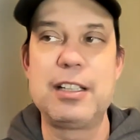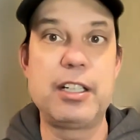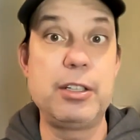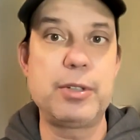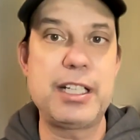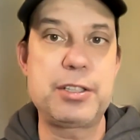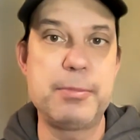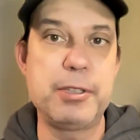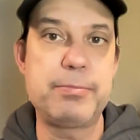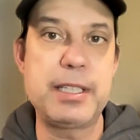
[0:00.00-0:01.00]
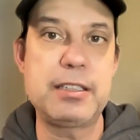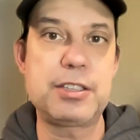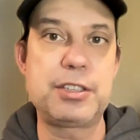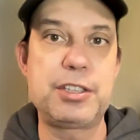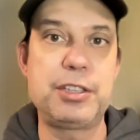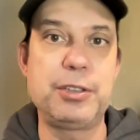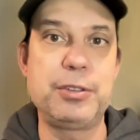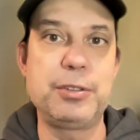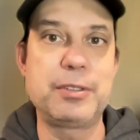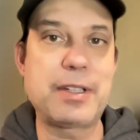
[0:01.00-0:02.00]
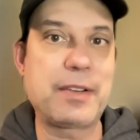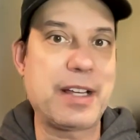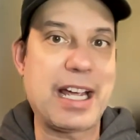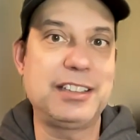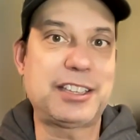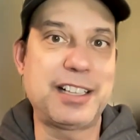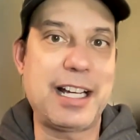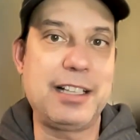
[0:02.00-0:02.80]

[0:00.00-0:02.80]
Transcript: the New Age movement to ancient